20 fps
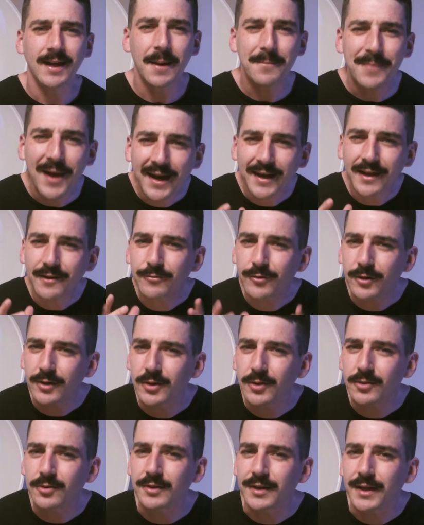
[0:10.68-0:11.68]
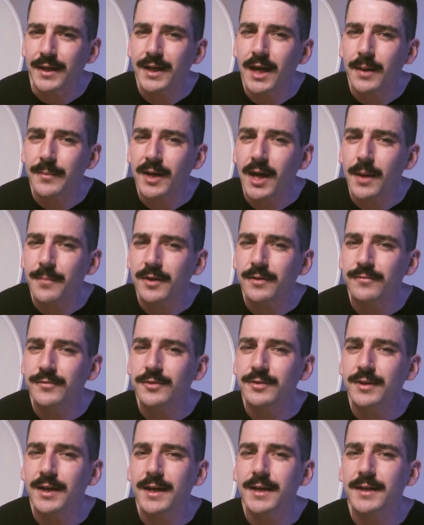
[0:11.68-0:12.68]
packing for a local gig coming up in a
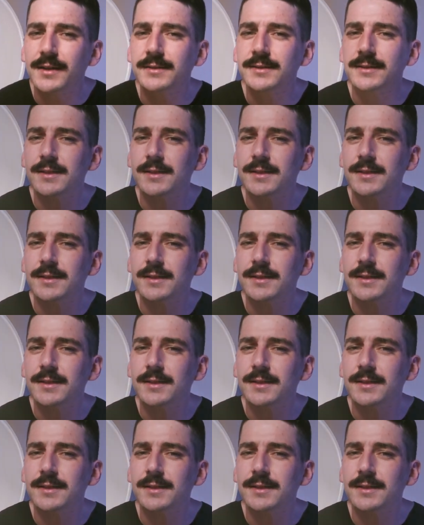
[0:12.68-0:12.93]
few days,